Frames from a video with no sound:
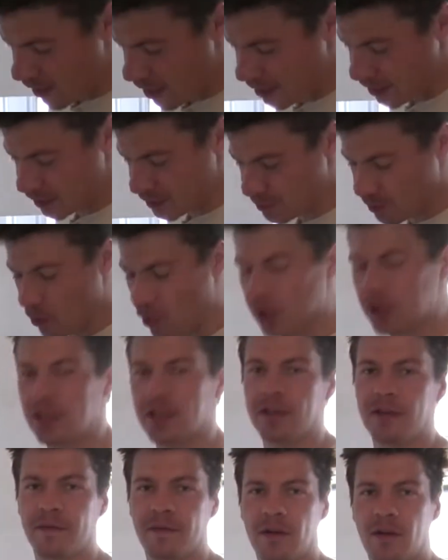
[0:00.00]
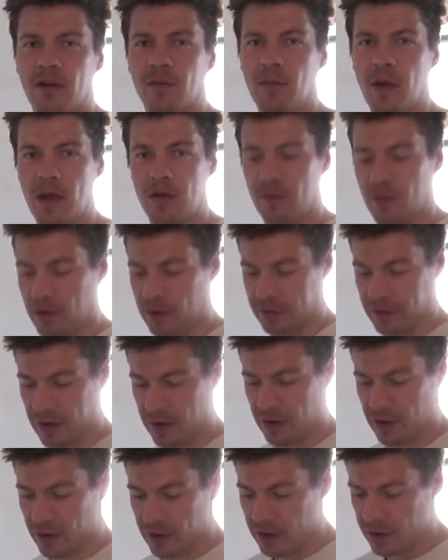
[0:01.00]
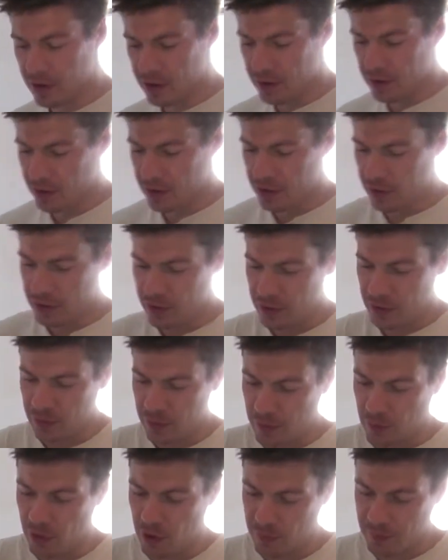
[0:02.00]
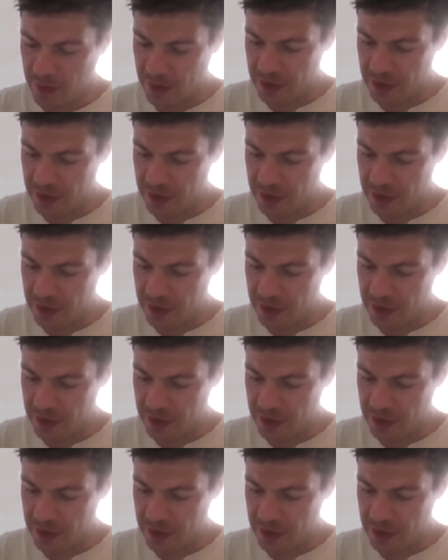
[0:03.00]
at it, it's boiling a fair amount right there. Pork